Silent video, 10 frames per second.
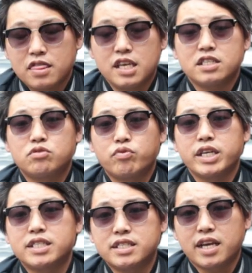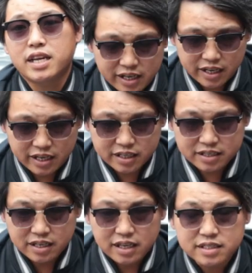This reset
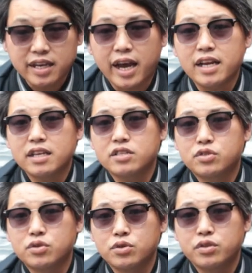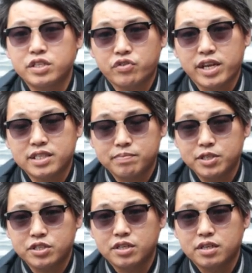is tailored to the
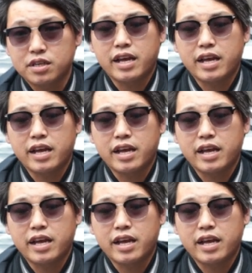transmission,